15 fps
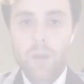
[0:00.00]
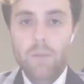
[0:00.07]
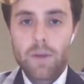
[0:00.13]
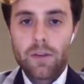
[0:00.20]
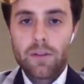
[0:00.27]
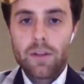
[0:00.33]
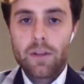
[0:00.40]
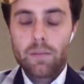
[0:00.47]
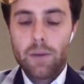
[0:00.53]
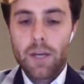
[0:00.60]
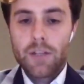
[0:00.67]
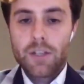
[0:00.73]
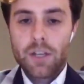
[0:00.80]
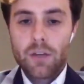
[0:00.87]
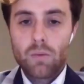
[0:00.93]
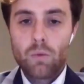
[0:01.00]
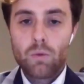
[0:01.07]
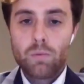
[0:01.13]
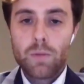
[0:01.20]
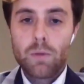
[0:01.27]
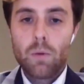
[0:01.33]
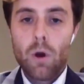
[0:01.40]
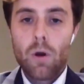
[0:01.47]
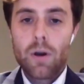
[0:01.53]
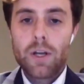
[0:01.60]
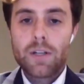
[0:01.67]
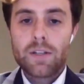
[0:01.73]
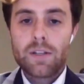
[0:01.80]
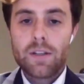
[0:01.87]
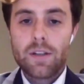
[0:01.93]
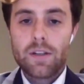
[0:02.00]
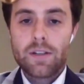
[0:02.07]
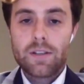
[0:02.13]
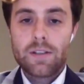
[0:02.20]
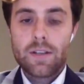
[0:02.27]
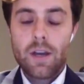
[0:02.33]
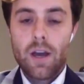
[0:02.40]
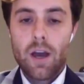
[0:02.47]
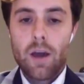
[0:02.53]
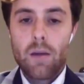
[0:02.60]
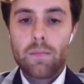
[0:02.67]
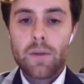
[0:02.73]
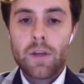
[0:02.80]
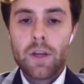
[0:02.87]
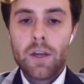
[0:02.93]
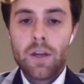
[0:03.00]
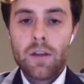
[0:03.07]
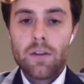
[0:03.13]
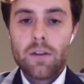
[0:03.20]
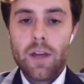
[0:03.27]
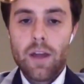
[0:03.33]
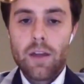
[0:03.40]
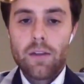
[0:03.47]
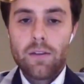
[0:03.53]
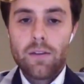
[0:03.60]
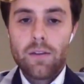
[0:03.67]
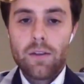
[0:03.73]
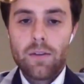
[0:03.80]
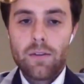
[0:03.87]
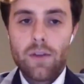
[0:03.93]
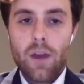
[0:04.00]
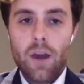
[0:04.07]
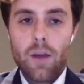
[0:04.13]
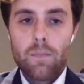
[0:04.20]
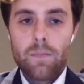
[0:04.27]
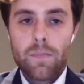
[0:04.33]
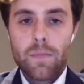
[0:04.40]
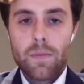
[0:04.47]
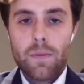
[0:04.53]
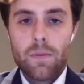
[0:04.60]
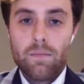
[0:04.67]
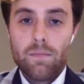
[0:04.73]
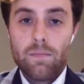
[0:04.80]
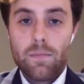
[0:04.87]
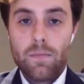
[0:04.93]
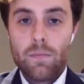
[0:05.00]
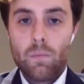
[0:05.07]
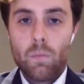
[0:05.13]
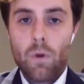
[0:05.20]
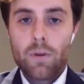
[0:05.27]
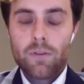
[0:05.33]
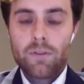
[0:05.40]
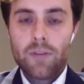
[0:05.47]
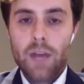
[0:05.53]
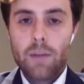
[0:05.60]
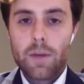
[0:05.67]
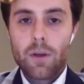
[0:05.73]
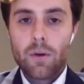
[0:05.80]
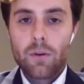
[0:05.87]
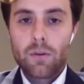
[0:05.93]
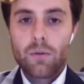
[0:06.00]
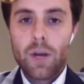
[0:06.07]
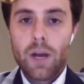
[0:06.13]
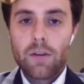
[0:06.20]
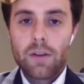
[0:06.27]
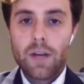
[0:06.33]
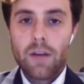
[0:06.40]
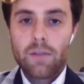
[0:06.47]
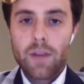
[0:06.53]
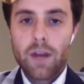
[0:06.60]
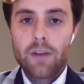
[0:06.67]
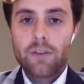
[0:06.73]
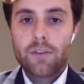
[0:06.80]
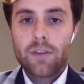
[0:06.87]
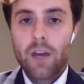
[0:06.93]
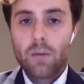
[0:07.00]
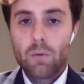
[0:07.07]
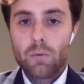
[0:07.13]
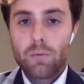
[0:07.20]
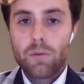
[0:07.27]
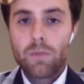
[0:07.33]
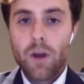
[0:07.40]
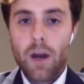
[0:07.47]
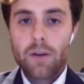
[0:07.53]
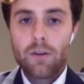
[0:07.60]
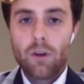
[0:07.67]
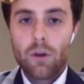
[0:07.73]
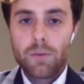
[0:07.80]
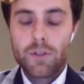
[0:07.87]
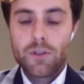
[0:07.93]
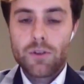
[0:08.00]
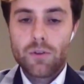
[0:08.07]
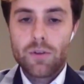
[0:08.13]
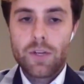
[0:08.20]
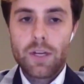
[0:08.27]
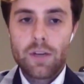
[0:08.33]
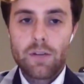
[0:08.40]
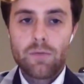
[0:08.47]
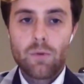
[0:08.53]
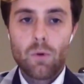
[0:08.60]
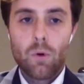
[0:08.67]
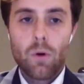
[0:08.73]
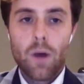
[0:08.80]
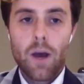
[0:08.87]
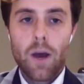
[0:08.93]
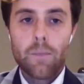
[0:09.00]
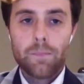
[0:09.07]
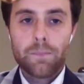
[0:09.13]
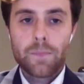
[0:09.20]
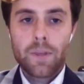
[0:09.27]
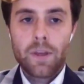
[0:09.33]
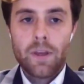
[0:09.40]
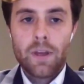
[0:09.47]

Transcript: Um, I think Beijing would be worried that um, that um, what's happening on the ground in Afghanistan would provide an opportunity for um,